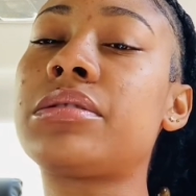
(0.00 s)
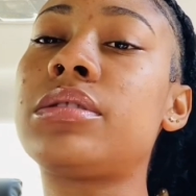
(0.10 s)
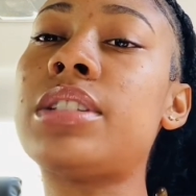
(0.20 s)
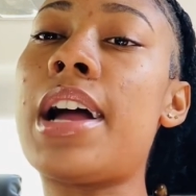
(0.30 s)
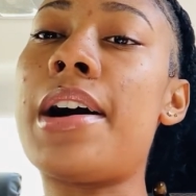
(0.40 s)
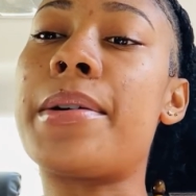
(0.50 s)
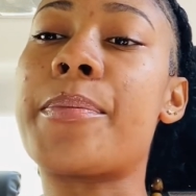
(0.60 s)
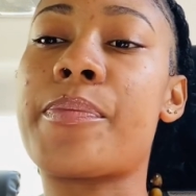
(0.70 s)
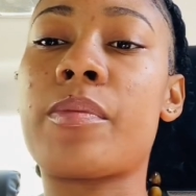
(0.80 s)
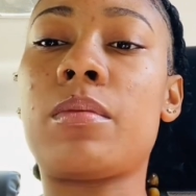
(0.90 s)
Now,
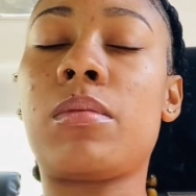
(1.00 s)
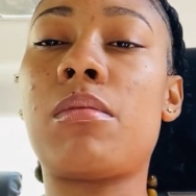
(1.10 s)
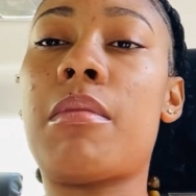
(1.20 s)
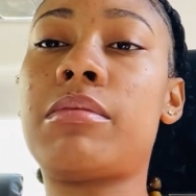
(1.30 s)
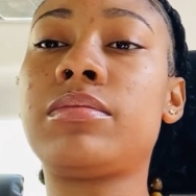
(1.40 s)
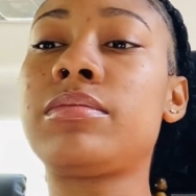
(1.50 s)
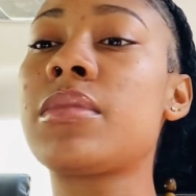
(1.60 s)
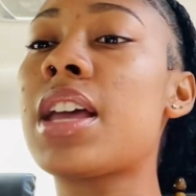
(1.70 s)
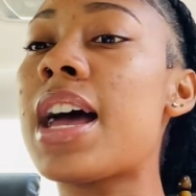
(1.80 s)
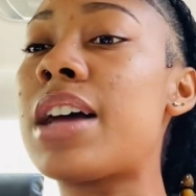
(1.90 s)

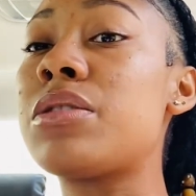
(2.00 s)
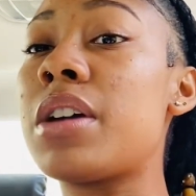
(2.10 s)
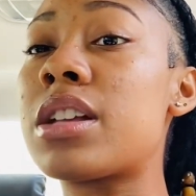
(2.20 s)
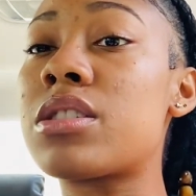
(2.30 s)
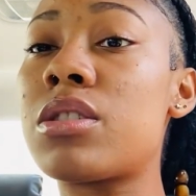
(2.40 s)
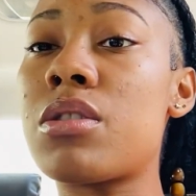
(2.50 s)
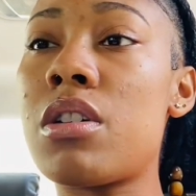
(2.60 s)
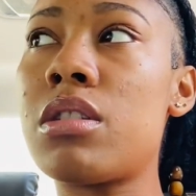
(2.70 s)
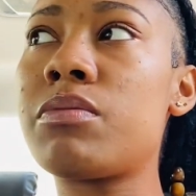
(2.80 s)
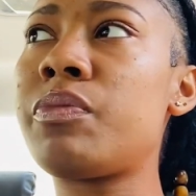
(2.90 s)
how you answer the call?